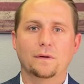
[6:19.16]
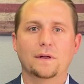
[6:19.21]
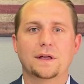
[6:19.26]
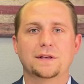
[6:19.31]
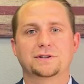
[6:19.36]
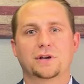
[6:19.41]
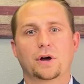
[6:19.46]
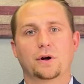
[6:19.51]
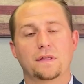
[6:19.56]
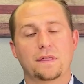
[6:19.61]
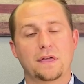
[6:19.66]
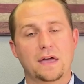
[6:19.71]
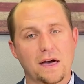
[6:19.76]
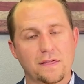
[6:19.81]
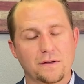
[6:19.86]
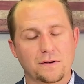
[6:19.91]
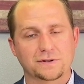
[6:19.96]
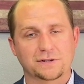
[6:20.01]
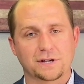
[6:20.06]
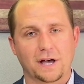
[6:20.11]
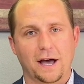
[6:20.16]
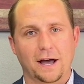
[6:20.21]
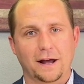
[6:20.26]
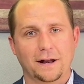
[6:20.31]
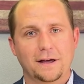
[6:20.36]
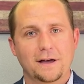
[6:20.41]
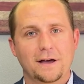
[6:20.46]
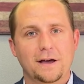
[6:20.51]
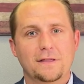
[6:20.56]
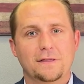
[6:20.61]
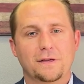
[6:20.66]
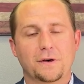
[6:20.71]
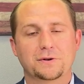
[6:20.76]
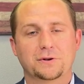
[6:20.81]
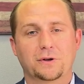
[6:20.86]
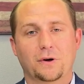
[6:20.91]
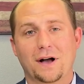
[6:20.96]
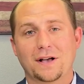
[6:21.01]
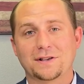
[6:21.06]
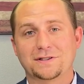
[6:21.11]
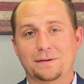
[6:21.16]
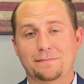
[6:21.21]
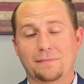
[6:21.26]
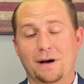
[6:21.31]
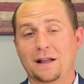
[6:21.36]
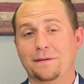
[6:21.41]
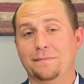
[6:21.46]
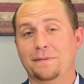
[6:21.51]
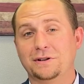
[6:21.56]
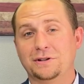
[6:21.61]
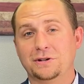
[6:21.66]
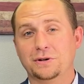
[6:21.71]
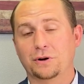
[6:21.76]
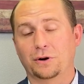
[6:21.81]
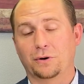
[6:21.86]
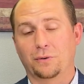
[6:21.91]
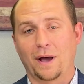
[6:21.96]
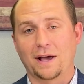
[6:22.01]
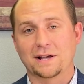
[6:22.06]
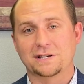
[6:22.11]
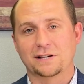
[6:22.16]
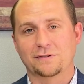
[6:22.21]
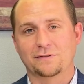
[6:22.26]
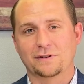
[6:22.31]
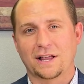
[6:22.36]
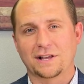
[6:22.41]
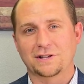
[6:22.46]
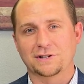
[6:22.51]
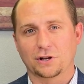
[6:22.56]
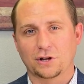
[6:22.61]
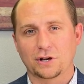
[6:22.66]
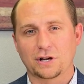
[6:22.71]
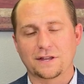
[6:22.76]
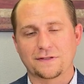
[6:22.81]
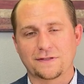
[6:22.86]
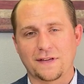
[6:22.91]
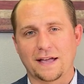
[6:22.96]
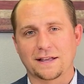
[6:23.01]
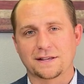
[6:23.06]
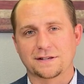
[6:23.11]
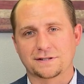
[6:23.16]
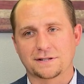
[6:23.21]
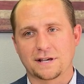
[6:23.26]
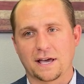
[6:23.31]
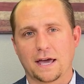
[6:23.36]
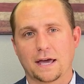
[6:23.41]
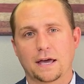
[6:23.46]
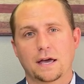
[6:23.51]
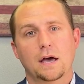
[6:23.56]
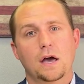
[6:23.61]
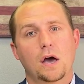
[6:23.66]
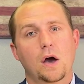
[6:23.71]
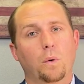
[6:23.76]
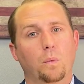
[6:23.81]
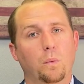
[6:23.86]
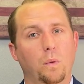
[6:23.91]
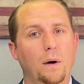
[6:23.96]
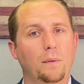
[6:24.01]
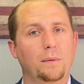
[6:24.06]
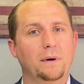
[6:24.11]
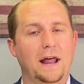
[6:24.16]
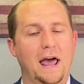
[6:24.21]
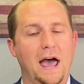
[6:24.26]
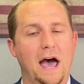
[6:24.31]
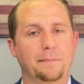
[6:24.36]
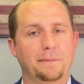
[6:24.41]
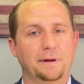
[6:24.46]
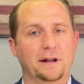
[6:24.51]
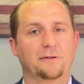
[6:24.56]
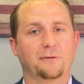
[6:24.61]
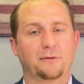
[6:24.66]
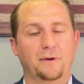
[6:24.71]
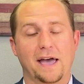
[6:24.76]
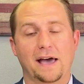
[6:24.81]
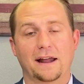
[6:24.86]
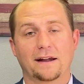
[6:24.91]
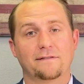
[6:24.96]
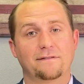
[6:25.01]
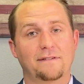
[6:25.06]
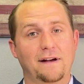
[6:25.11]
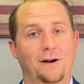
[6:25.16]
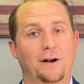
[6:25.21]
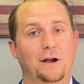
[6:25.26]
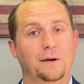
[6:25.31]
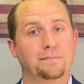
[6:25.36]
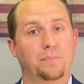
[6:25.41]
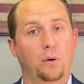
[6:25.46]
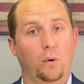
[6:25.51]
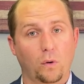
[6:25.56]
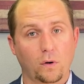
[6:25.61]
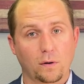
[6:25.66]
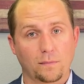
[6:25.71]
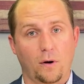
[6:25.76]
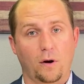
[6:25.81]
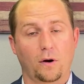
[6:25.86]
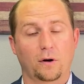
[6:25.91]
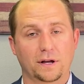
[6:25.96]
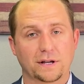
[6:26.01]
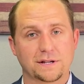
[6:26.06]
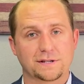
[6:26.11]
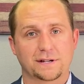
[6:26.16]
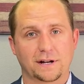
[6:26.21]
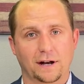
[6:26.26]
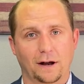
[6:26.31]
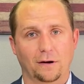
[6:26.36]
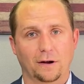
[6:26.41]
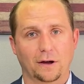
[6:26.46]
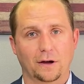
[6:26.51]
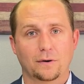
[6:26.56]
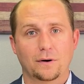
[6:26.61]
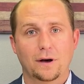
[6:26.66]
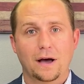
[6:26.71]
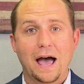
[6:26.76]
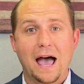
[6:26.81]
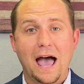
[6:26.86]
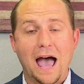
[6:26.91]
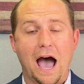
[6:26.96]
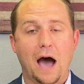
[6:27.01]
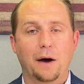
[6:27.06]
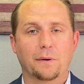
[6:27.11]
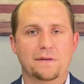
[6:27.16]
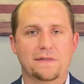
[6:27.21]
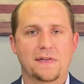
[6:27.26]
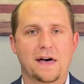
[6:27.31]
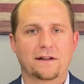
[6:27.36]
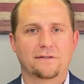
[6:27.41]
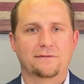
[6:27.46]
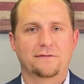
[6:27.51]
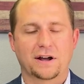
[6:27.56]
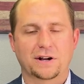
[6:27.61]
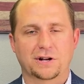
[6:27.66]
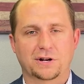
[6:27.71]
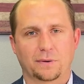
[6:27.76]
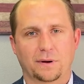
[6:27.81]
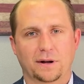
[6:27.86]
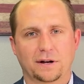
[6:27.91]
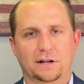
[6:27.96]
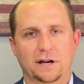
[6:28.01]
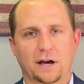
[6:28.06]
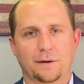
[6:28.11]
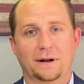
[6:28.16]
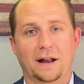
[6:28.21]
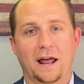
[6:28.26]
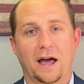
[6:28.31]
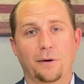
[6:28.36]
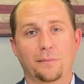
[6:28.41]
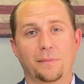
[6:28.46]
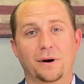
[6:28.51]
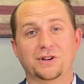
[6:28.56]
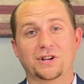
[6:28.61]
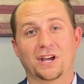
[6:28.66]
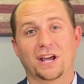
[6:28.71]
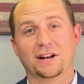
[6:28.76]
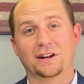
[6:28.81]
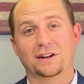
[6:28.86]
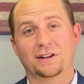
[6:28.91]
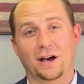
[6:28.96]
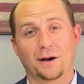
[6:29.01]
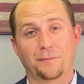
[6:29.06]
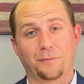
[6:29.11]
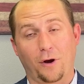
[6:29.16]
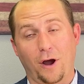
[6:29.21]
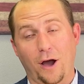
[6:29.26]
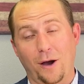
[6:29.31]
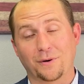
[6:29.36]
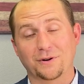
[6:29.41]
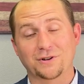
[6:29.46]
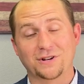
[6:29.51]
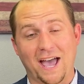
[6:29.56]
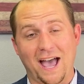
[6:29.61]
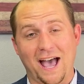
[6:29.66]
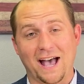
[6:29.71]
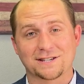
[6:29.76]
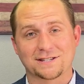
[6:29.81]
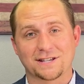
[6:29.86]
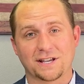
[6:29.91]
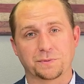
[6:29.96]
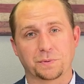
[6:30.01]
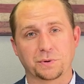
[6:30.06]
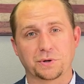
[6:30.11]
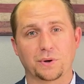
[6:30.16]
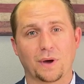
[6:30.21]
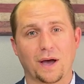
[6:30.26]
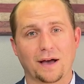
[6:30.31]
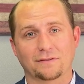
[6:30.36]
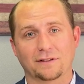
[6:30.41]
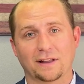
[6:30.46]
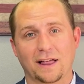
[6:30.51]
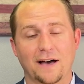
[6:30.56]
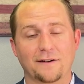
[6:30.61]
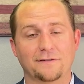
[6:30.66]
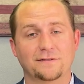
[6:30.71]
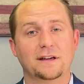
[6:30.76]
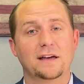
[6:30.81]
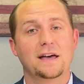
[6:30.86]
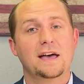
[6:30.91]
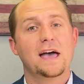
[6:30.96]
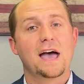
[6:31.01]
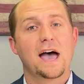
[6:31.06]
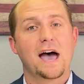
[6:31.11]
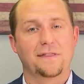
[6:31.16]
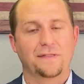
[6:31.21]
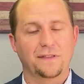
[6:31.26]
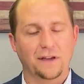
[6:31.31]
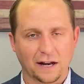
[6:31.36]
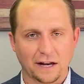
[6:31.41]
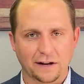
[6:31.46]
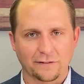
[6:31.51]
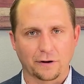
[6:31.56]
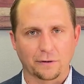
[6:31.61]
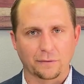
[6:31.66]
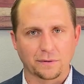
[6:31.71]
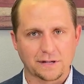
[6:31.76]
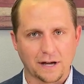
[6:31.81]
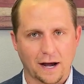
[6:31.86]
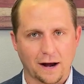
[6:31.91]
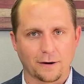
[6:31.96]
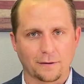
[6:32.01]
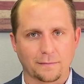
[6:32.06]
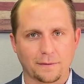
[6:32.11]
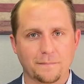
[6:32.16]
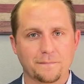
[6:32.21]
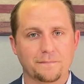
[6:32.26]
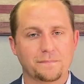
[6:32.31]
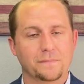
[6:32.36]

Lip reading: let's go to the other side. Those clients that might have been too aggressive, and let's look at that and say, what would happen if we had a very poor market scenario? How would that affect your income and how much income or how much assets would you have left at the end of your retirement?